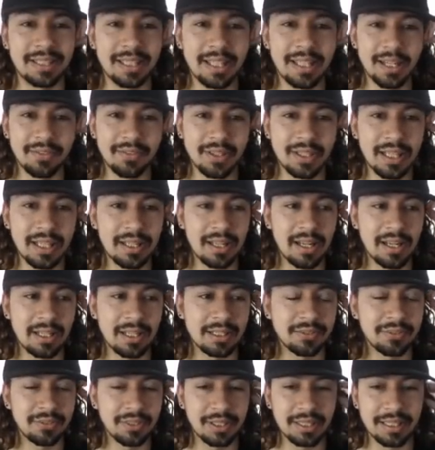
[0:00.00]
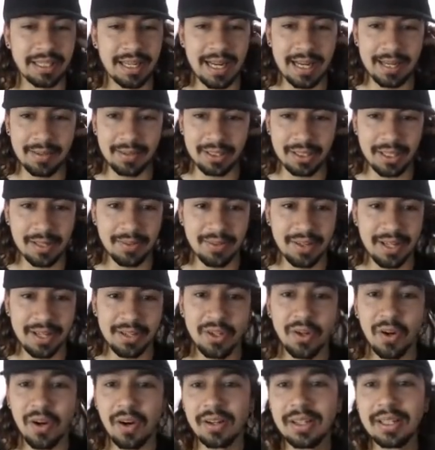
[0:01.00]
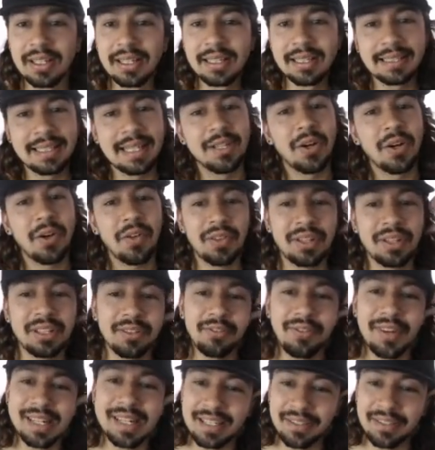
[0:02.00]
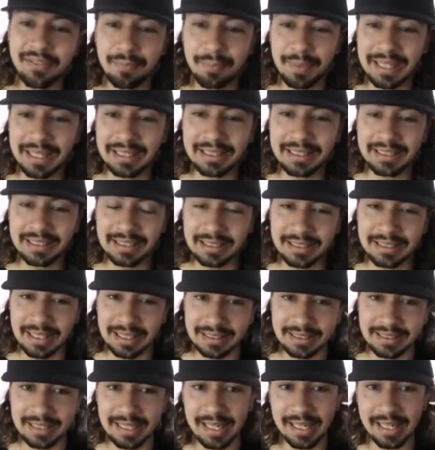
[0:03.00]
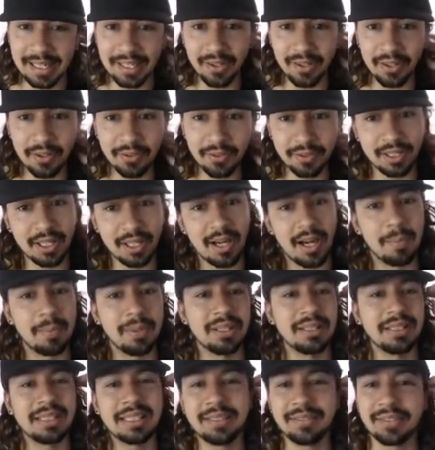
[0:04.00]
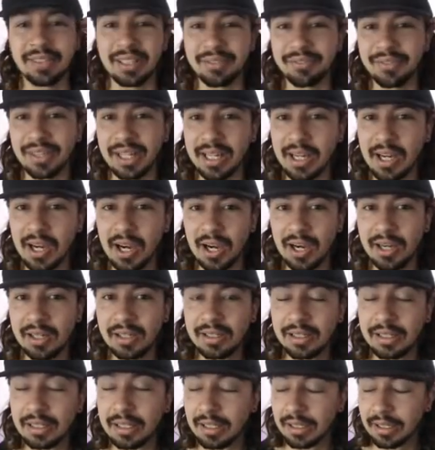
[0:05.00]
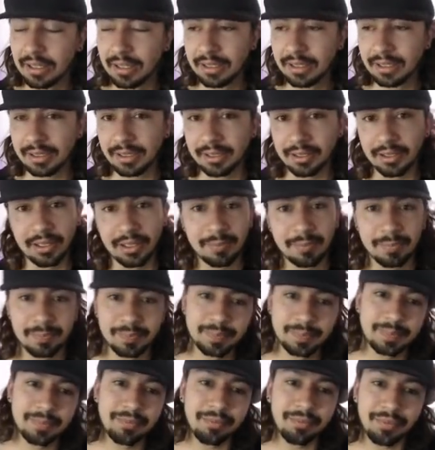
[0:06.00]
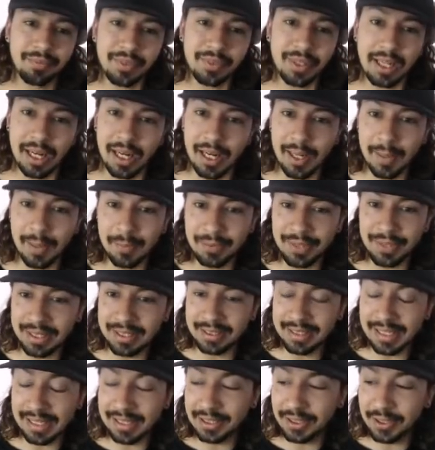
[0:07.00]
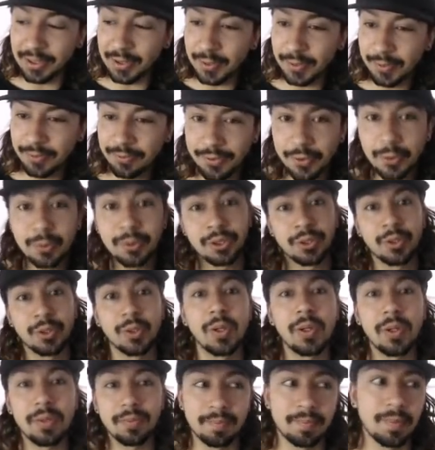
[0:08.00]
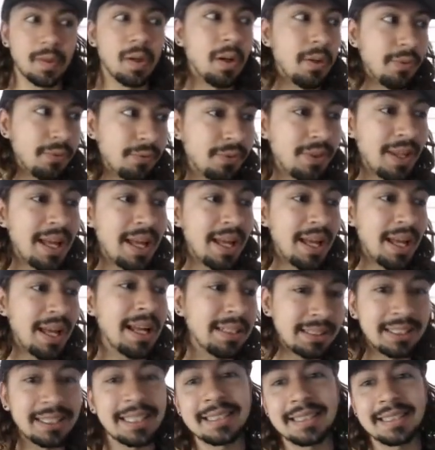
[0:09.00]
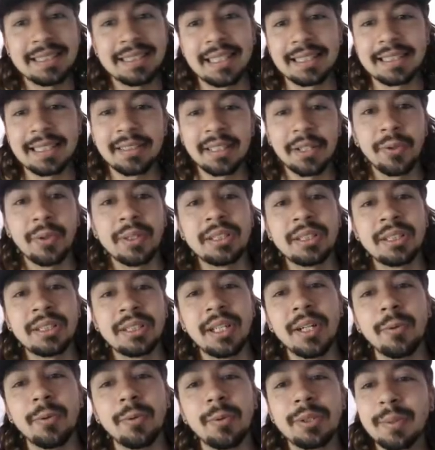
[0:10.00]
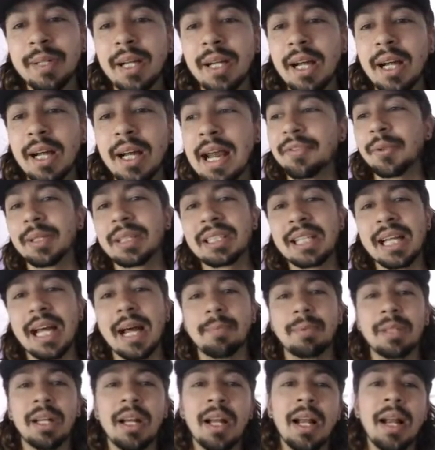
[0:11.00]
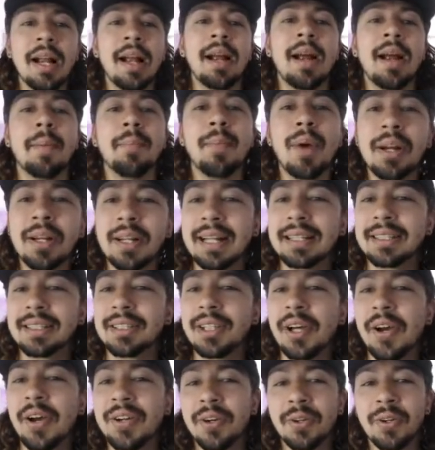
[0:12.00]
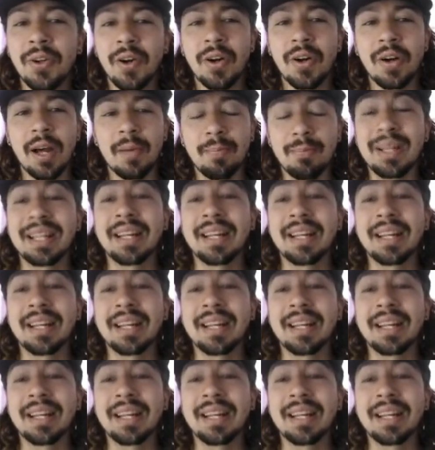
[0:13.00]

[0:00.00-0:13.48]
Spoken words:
over the last few games. Like, they're not the defensive beasts as they often are. But even if they are, you know, they do fall short of their statistics, as they always do, which we kind of have to accept. Mikhail Antonio on